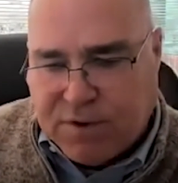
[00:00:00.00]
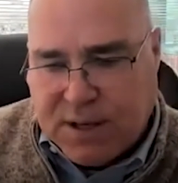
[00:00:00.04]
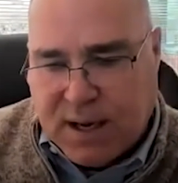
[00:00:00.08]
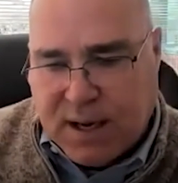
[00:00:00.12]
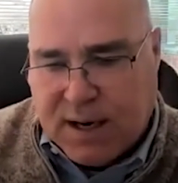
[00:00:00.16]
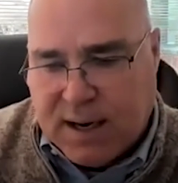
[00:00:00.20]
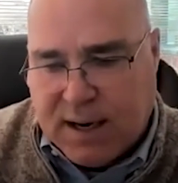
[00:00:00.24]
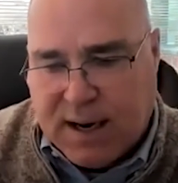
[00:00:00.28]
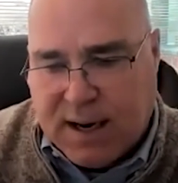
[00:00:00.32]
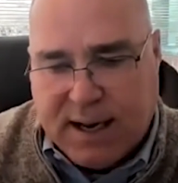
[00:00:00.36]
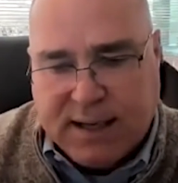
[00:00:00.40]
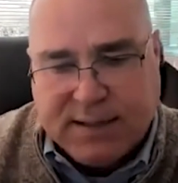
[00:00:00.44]

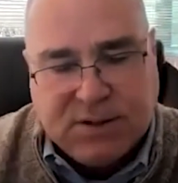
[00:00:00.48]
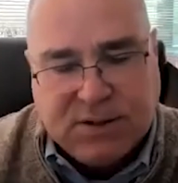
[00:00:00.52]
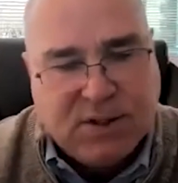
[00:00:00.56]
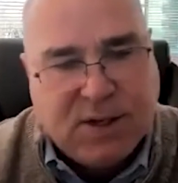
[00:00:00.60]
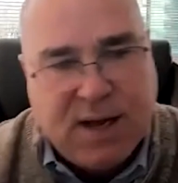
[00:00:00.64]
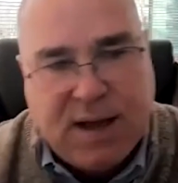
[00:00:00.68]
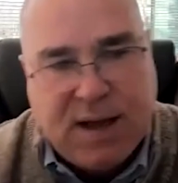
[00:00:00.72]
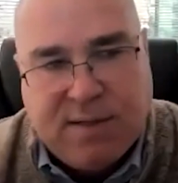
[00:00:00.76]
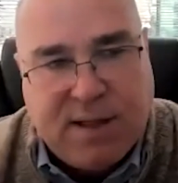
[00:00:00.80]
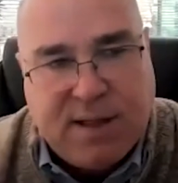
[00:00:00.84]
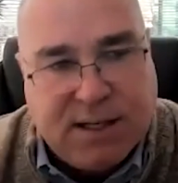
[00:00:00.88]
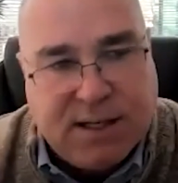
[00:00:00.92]
did it, and
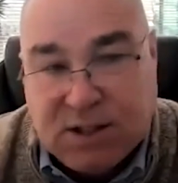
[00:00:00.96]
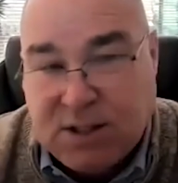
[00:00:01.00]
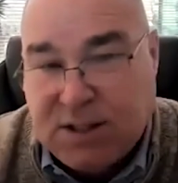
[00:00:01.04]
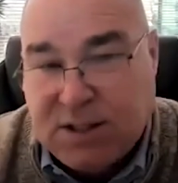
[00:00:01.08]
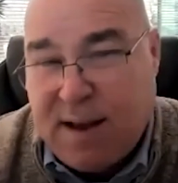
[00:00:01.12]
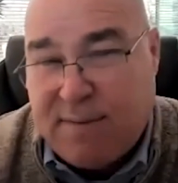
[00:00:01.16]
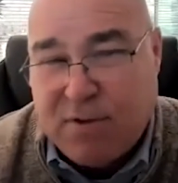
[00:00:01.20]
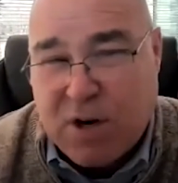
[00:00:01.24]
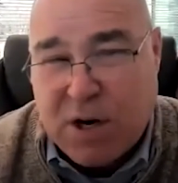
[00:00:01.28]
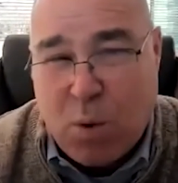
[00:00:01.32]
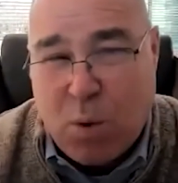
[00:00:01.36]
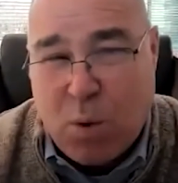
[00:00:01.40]
said that
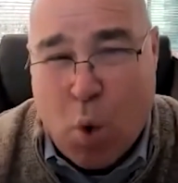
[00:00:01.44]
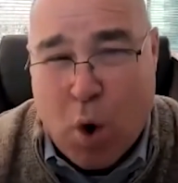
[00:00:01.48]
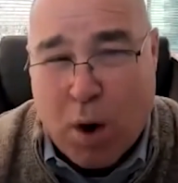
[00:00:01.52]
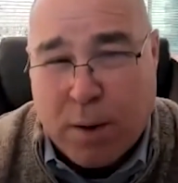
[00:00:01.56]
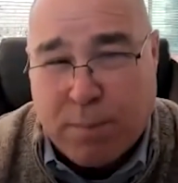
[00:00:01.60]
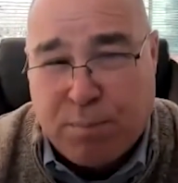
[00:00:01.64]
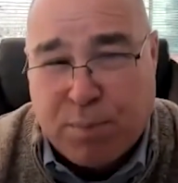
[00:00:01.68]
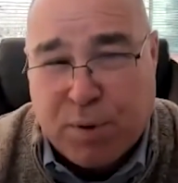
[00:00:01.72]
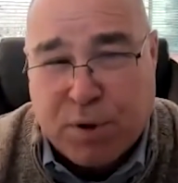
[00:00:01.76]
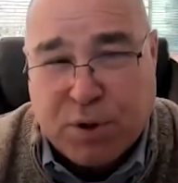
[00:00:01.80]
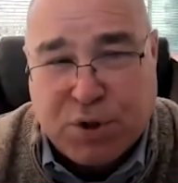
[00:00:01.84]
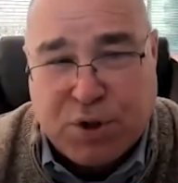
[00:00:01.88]

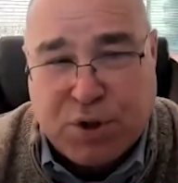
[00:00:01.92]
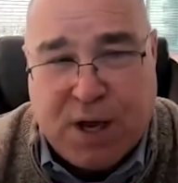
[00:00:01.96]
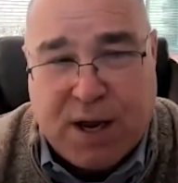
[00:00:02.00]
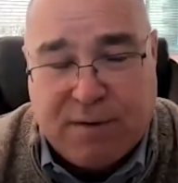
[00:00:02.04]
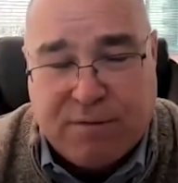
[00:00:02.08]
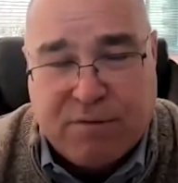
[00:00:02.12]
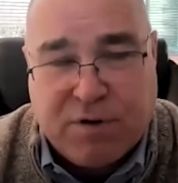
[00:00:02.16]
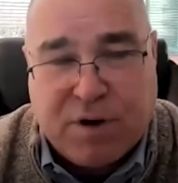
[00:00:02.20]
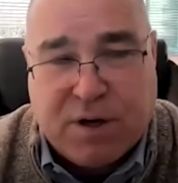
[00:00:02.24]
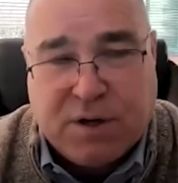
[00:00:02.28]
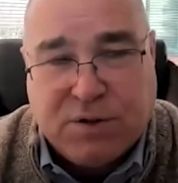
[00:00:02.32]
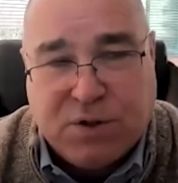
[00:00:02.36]
71%
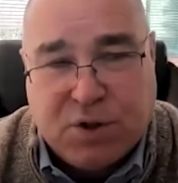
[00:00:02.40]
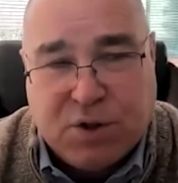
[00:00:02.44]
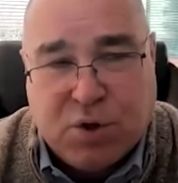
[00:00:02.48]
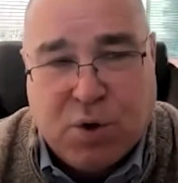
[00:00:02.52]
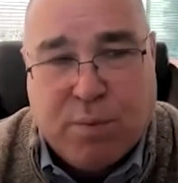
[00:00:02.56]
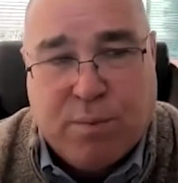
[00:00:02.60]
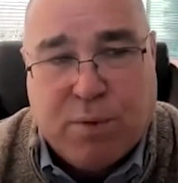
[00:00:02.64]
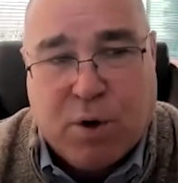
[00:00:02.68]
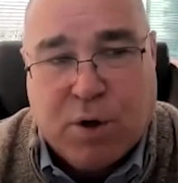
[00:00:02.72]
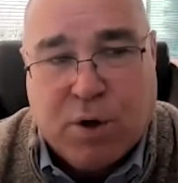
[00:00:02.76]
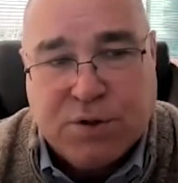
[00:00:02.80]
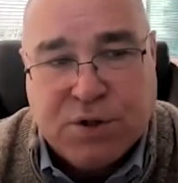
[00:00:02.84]
of
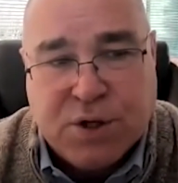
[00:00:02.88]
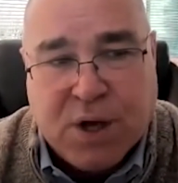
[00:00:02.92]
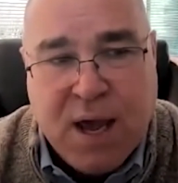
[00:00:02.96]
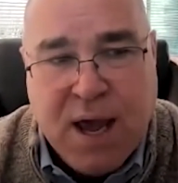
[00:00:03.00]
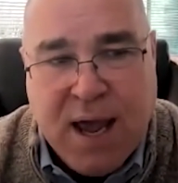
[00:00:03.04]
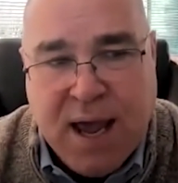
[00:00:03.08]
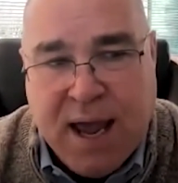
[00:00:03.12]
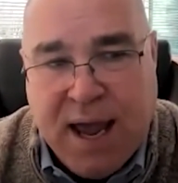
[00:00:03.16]
consumers